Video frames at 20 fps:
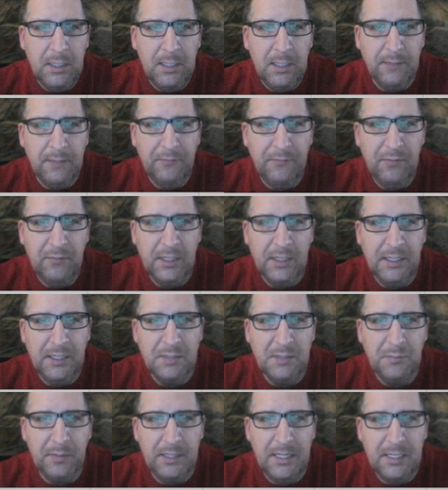And then for the
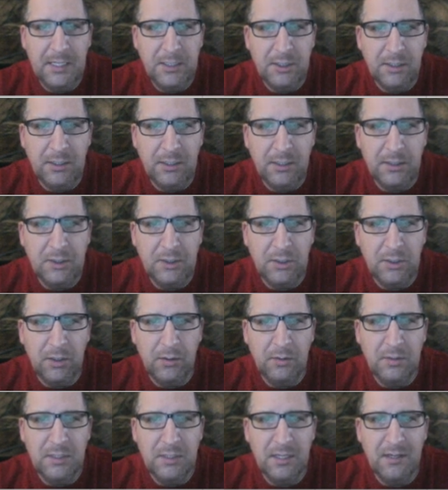explanation, it
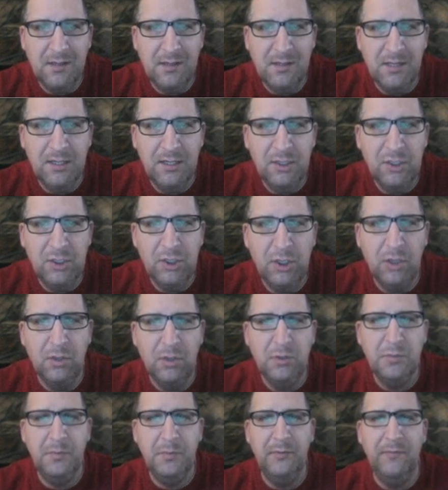shows
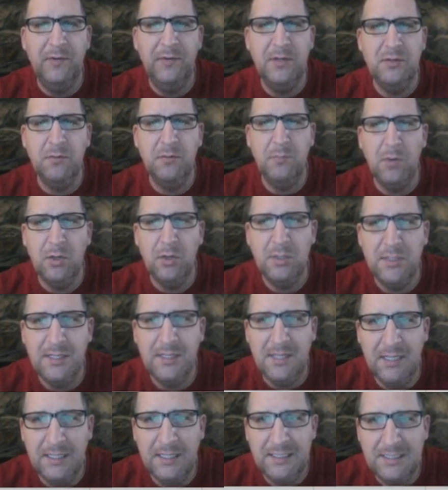Professor Martz
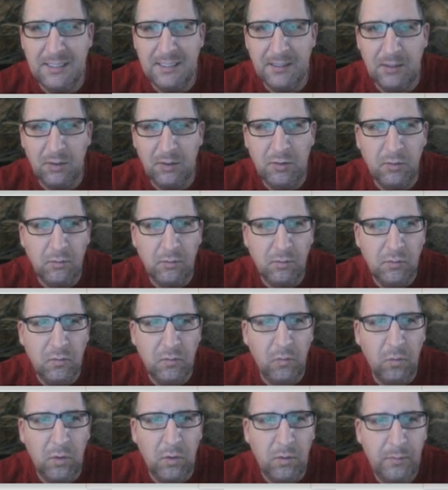thinks that the
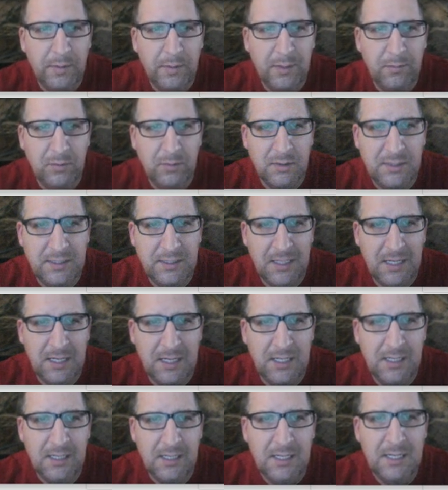tools won't be able to
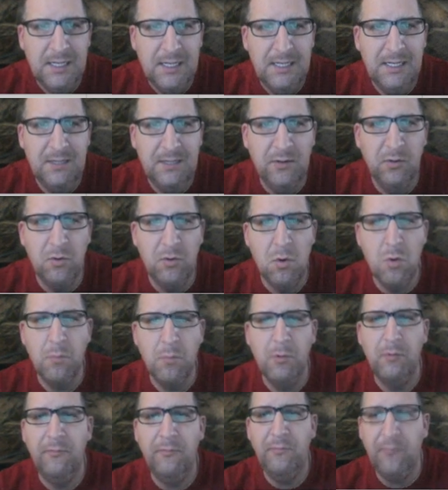stay in their
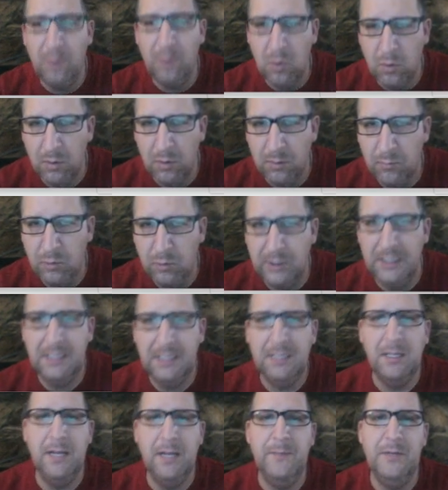normal form when the
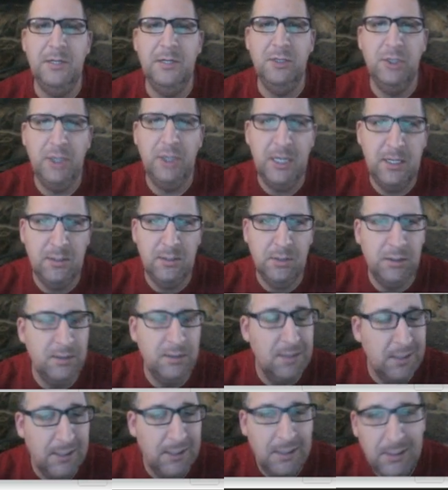climate
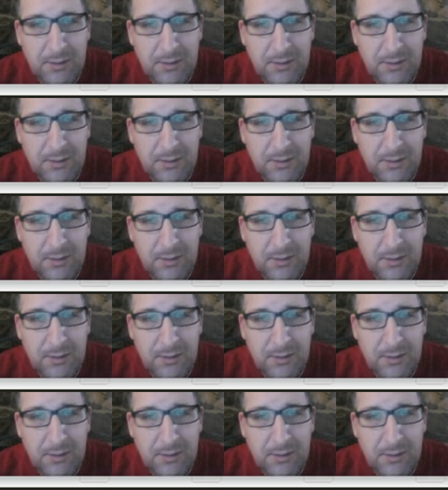changes.